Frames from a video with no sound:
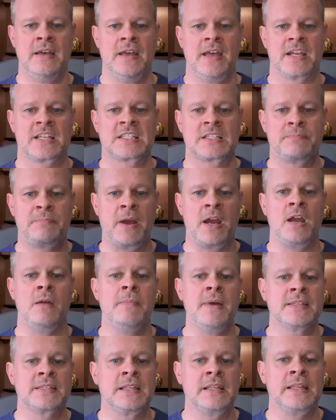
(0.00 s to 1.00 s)

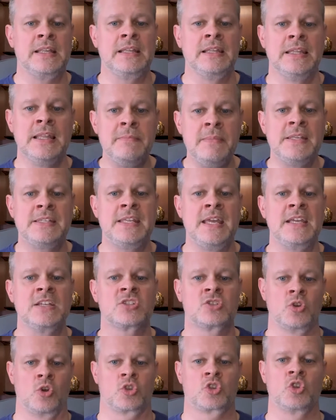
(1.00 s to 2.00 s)
experimentally limiting
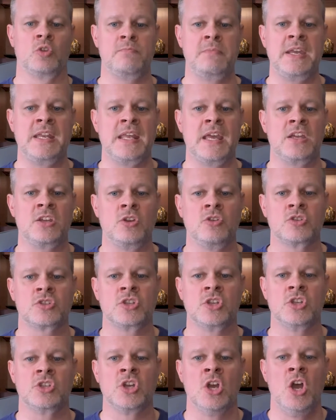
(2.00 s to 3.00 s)
social media
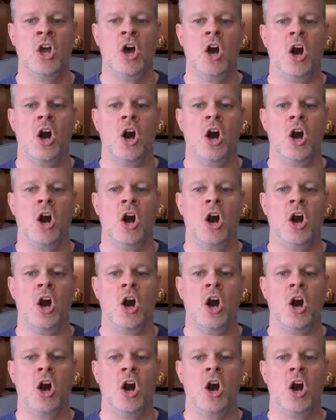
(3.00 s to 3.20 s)
usage